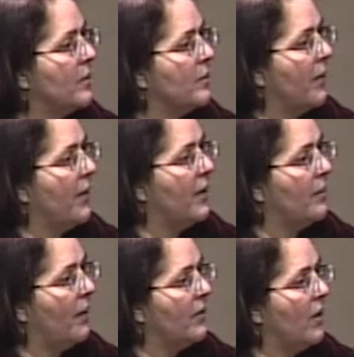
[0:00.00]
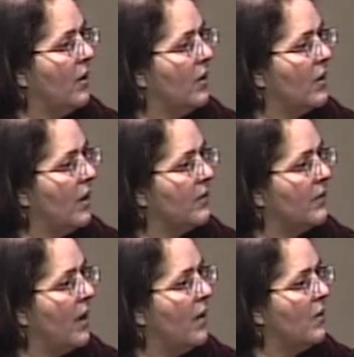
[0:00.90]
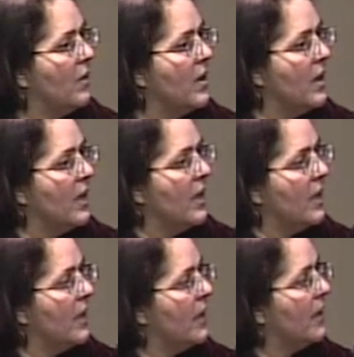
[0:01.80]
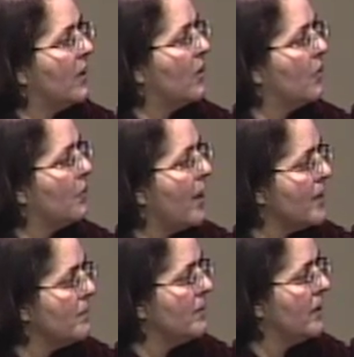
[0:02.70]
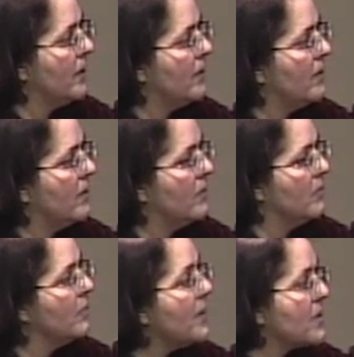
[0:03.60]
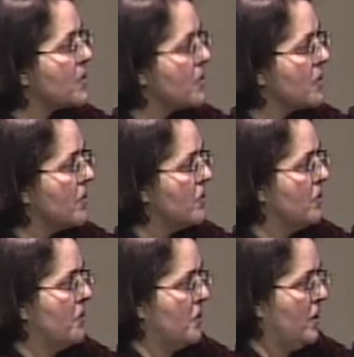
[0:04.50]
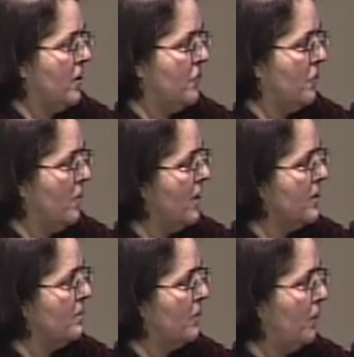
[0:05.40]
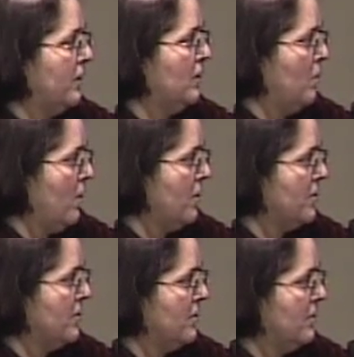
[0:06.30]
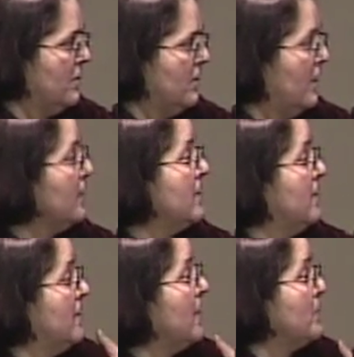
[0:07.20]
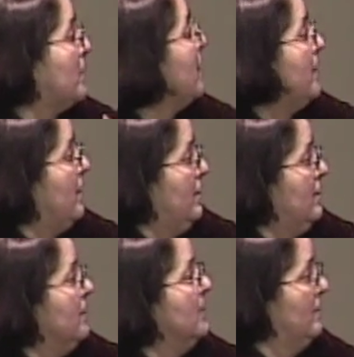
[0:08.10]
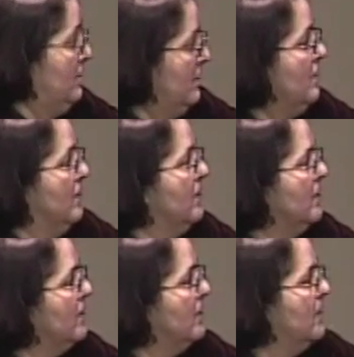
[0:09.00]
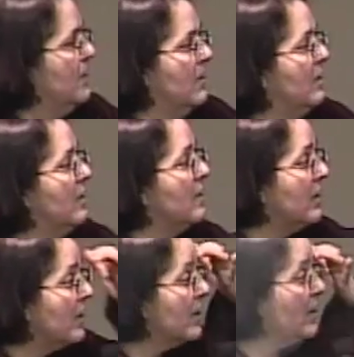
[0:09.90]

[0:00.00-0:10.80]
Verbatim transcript: when we think about the Holocaust how incredibly rich Jewish culture was between the wars. At least that's what I think. Well, it, it